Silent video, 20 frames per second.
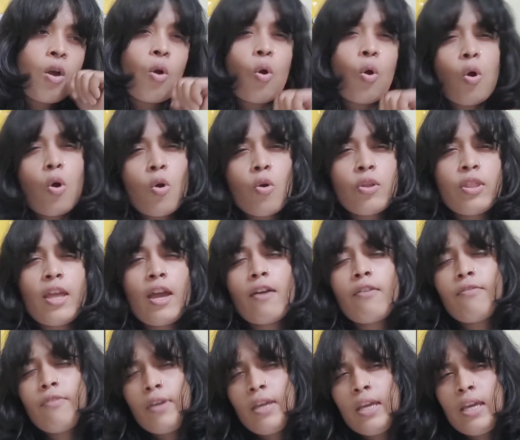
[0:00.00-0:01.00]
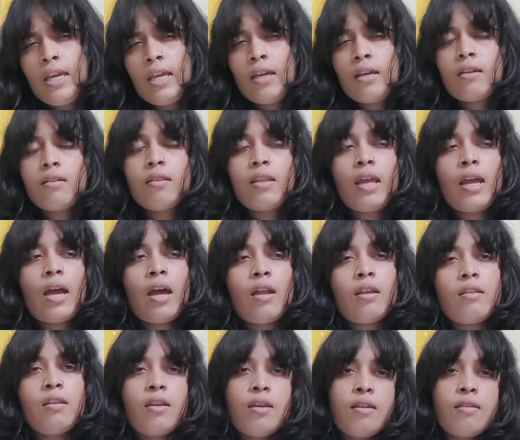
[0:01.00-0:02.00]
oh, they are weak, they are
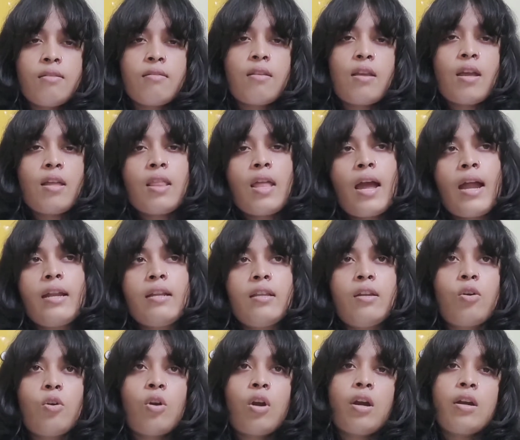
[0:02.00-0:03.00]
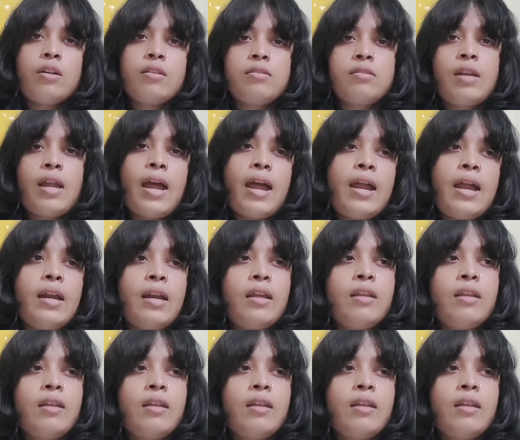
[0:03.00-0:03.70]
this, they are that, they don't understand.